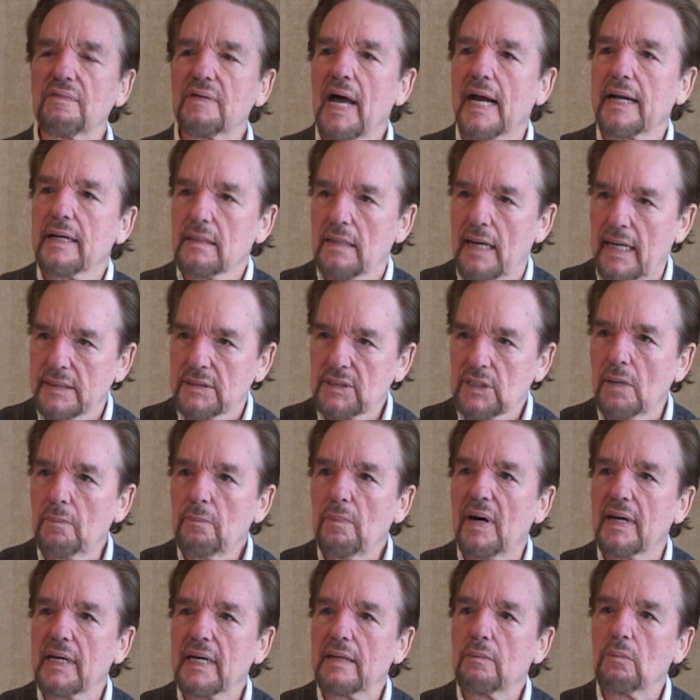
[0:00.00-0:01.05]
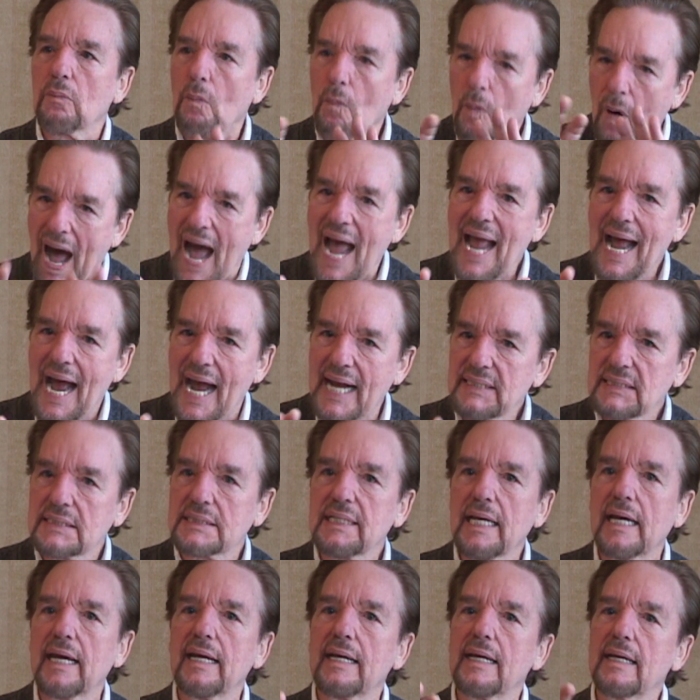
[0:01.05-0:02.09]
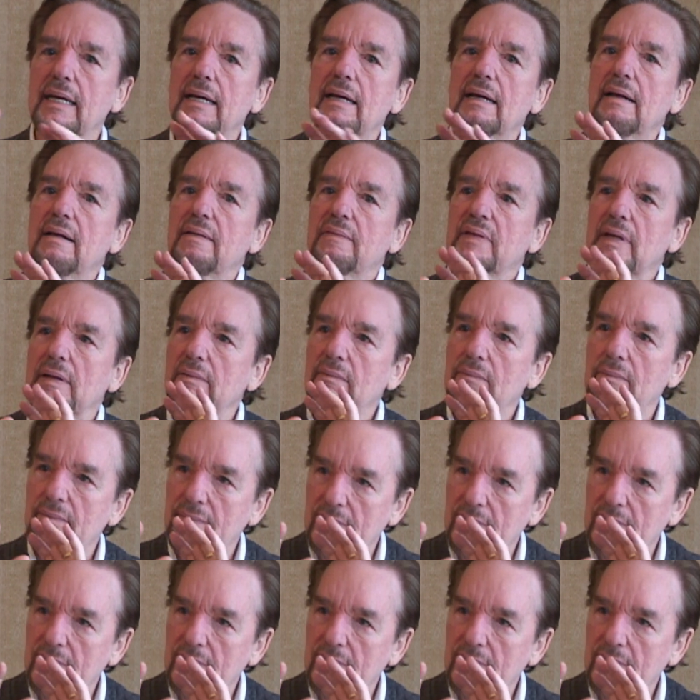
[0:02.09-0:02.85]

Like somebody, why I say that